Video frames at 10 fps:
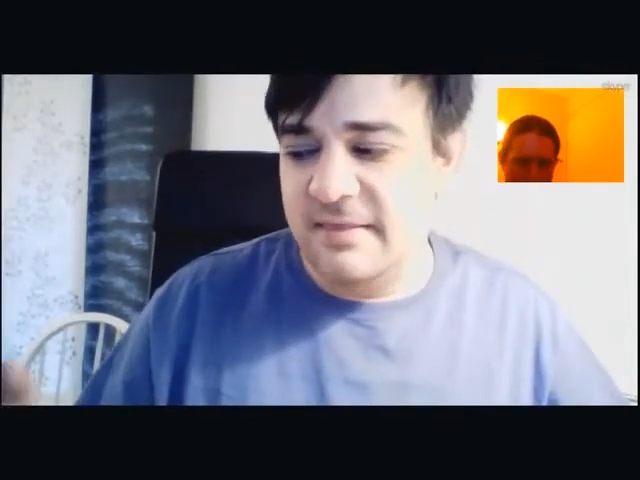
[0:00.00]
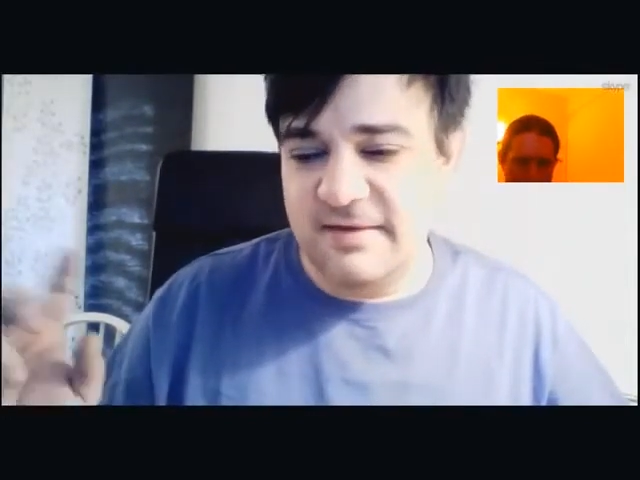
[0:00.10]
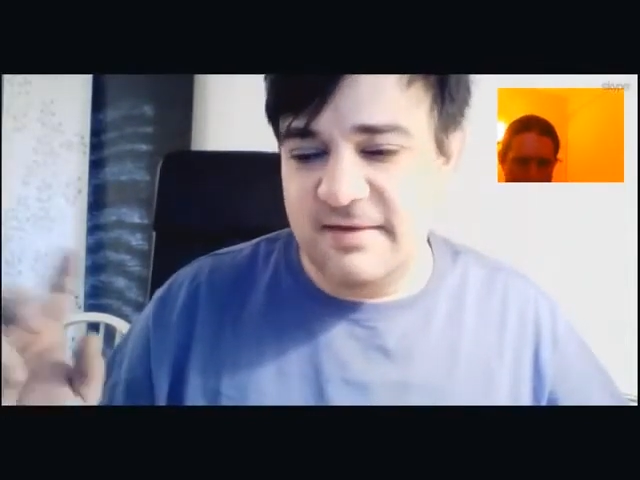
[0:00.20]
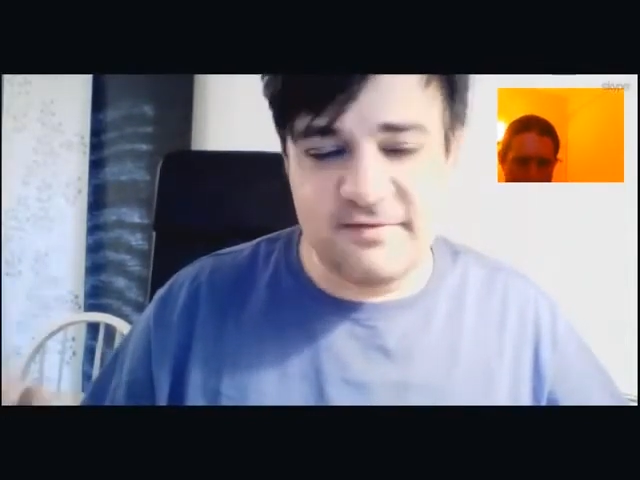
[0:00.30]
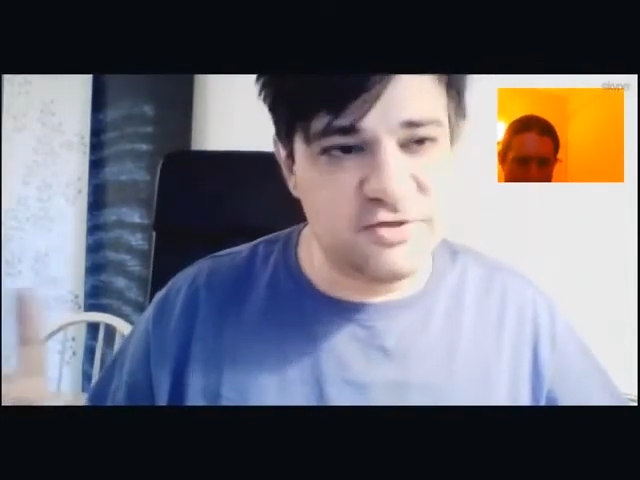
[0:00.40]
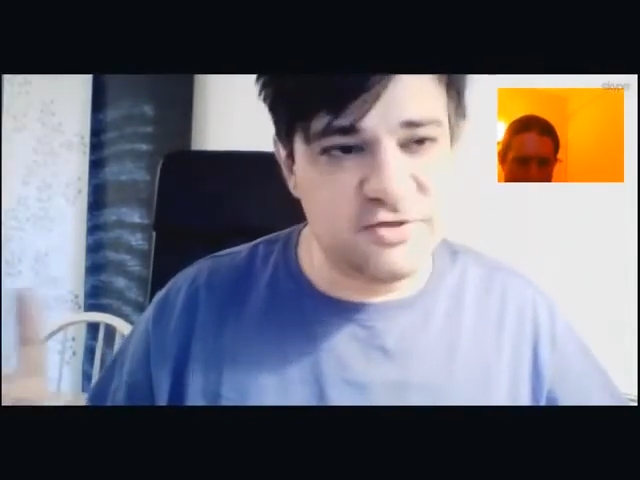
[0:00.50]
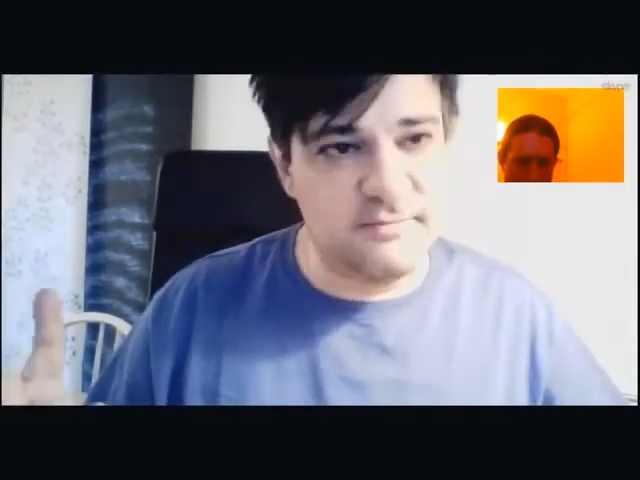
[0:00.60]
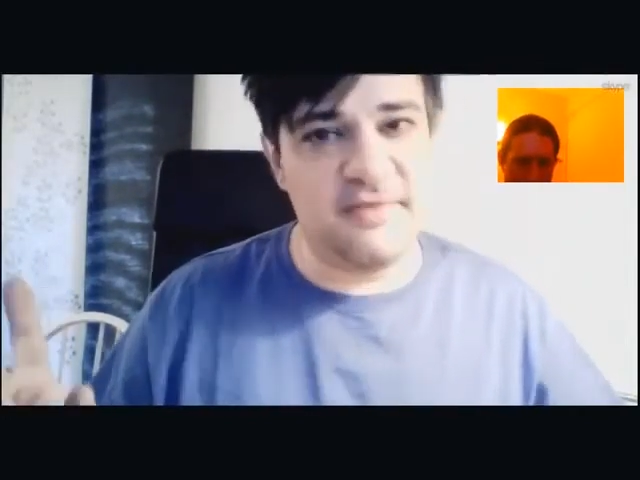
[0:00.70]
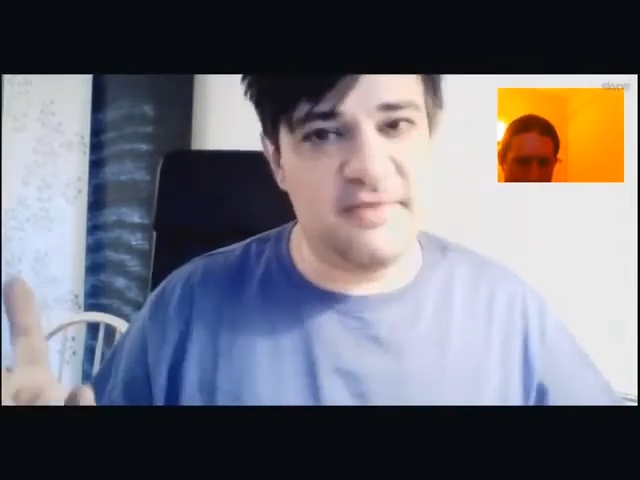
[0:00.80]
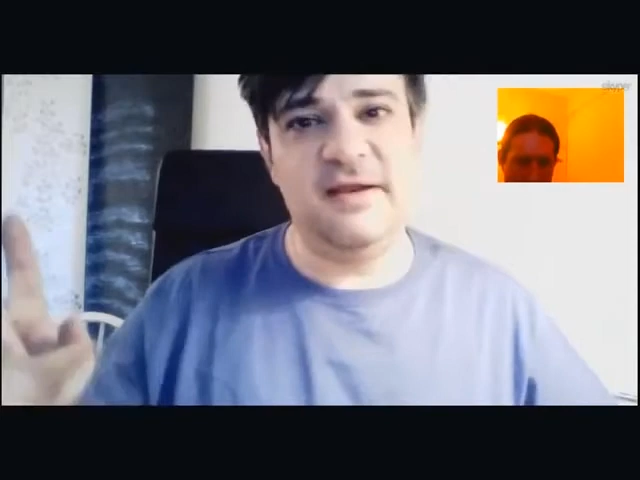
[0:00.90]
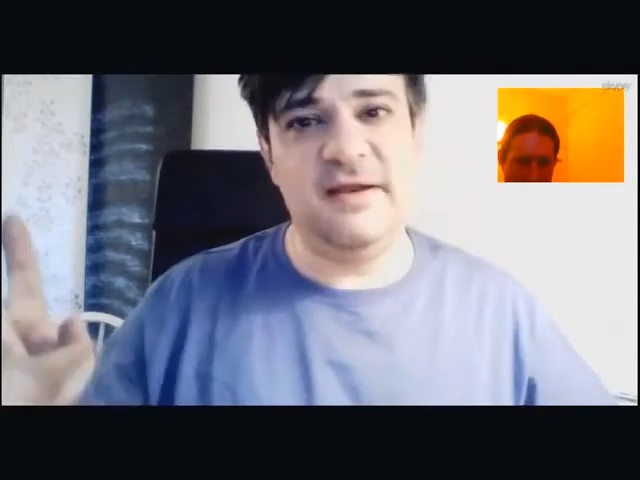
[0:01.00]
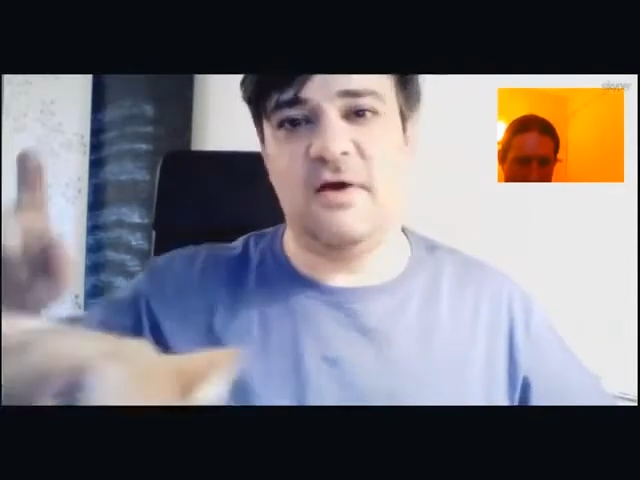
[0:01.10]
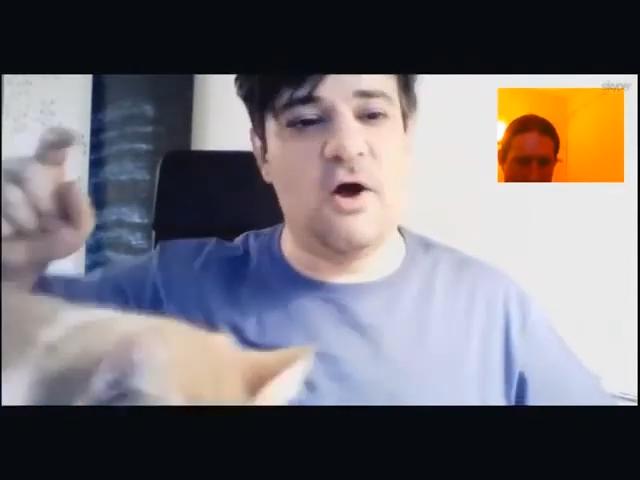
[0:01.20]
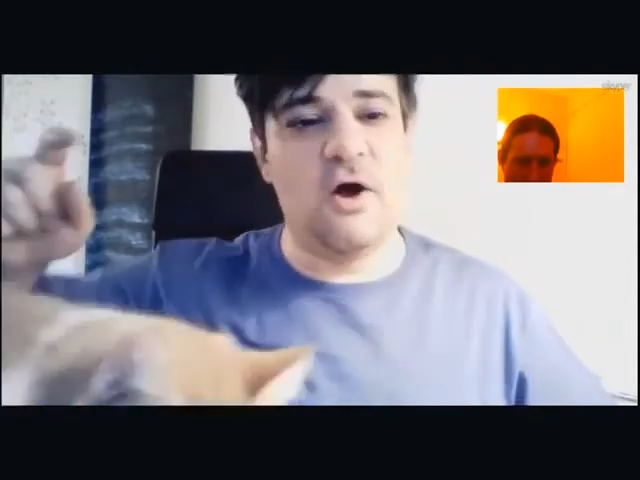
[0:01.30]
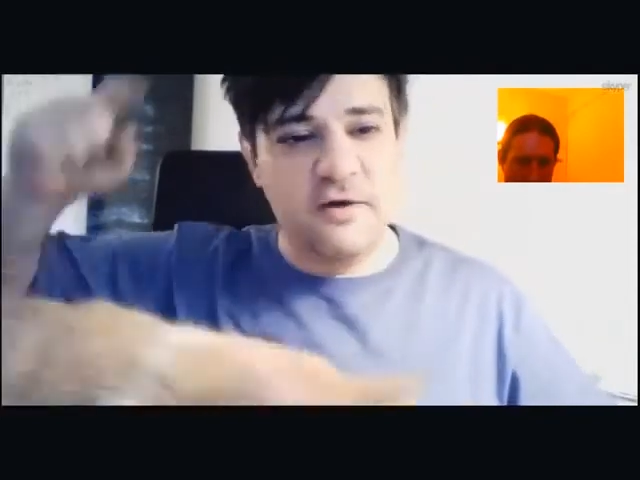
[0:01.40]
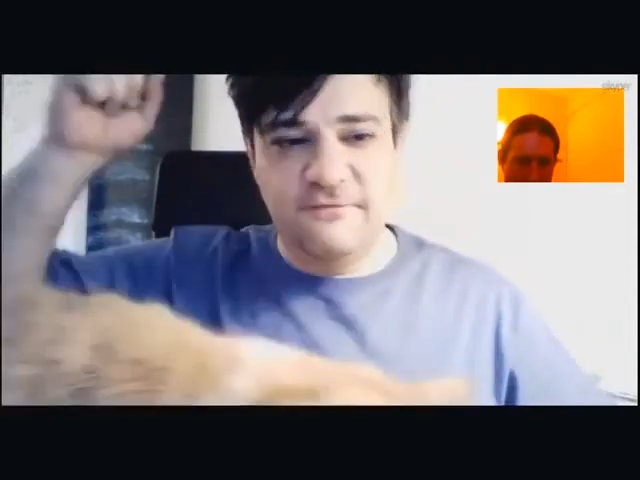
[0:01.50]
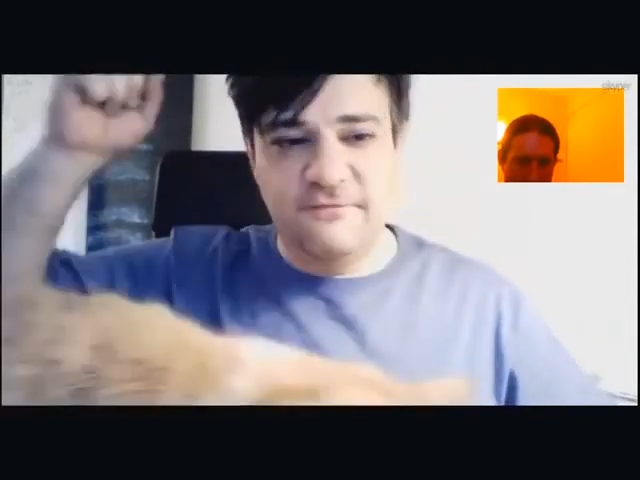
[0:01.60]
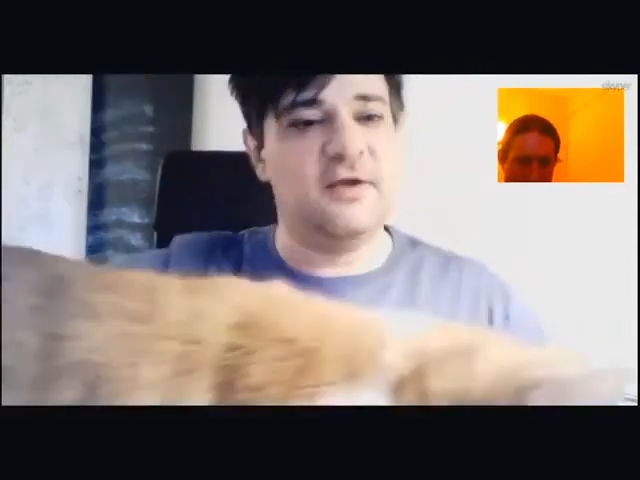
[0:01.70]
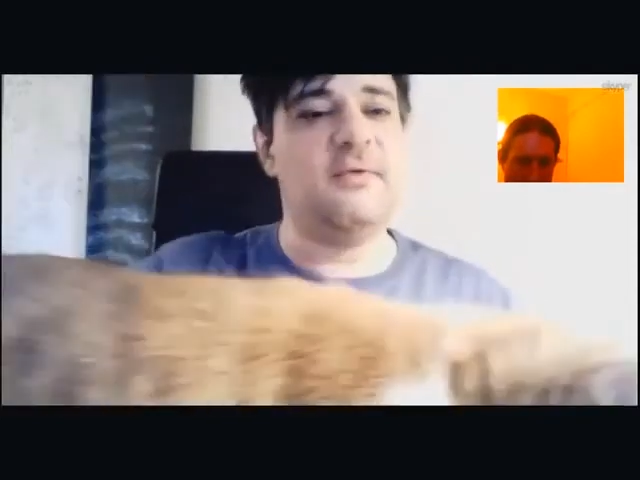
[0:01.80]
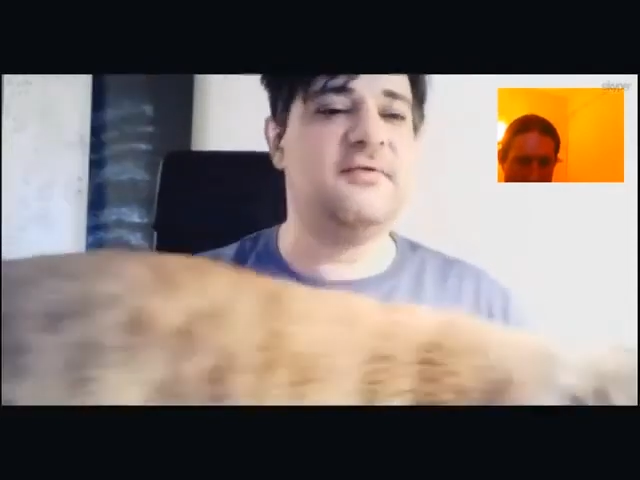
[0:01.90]
The dexedrine method, it's a hard
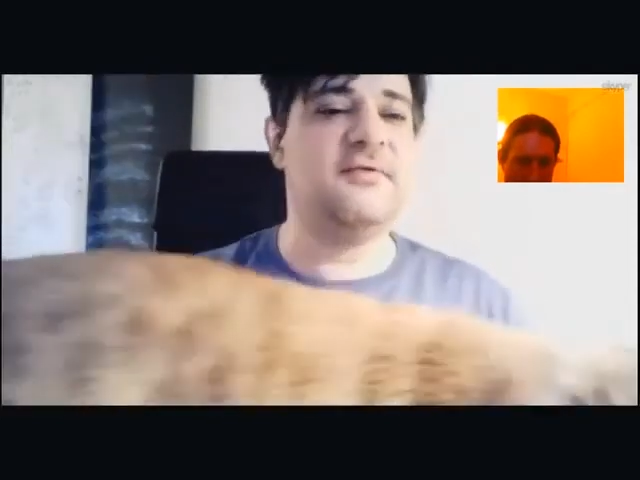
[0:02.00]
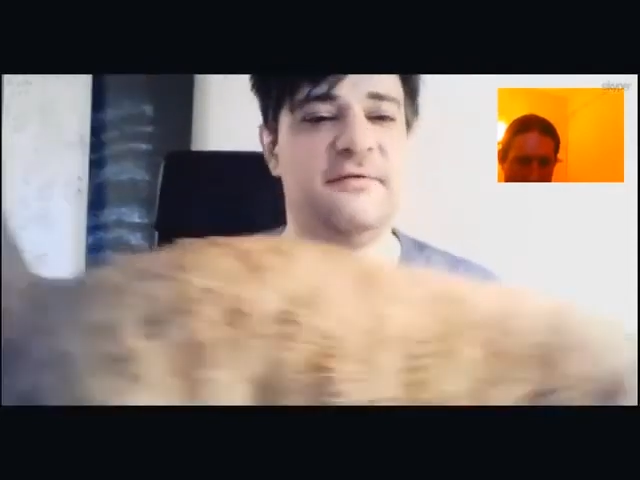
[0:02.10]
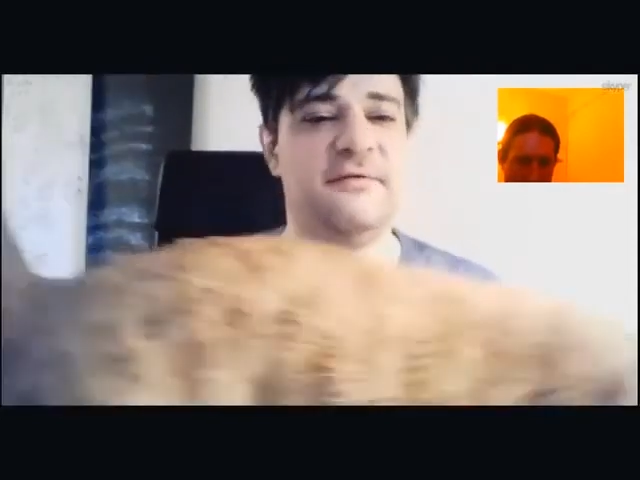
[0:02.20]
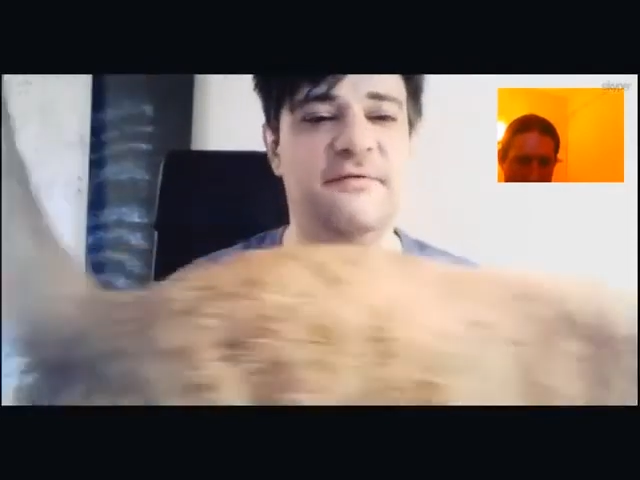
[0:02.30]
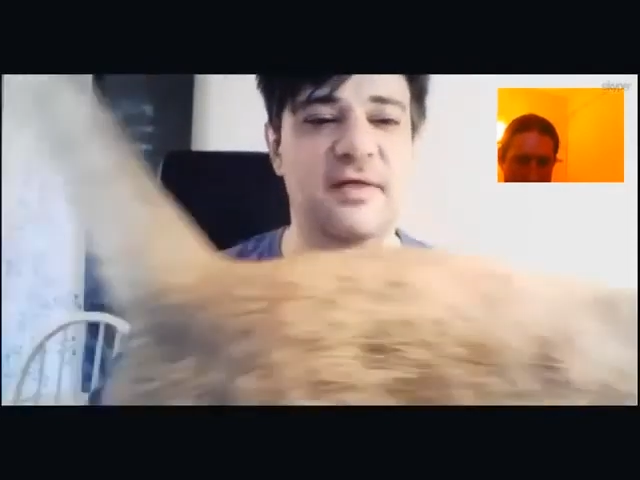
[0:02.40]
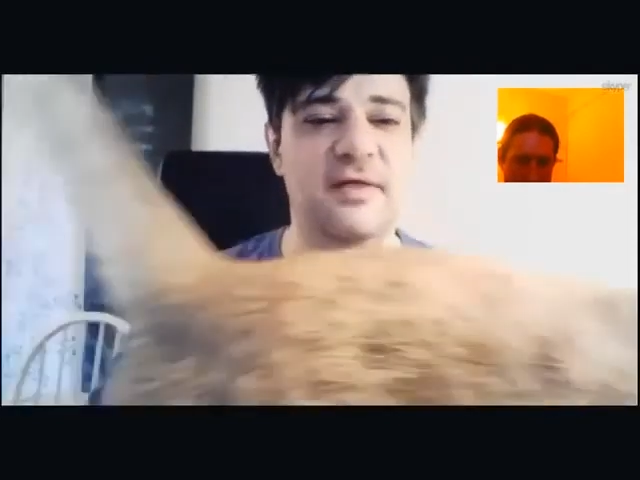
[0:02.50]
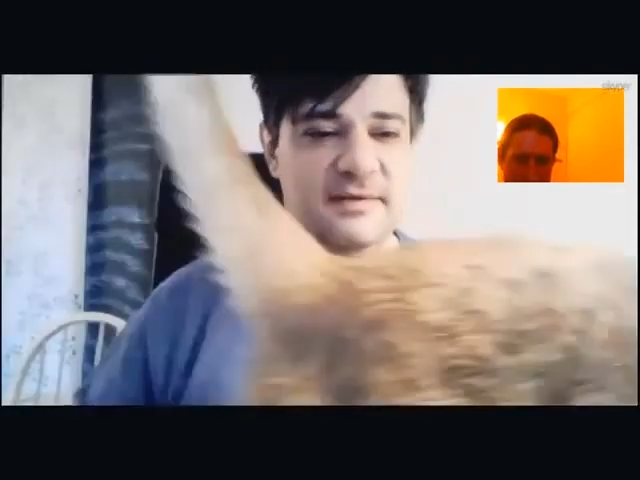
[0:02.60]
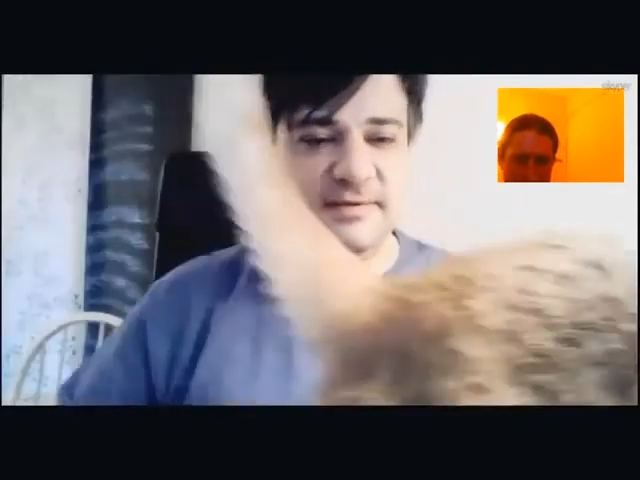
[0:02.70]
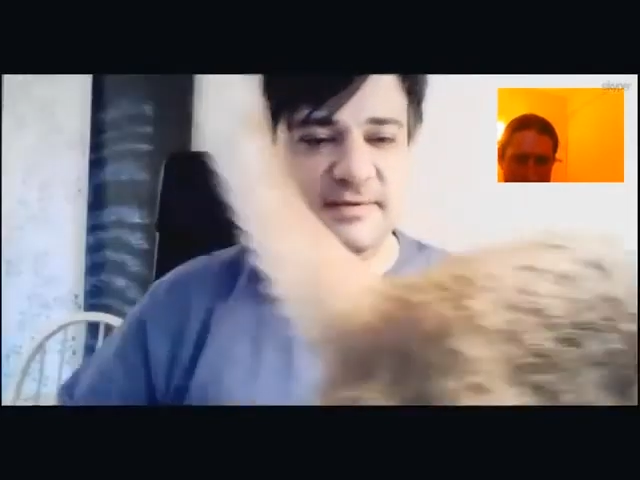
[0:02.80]
fucking rain's going to fall, and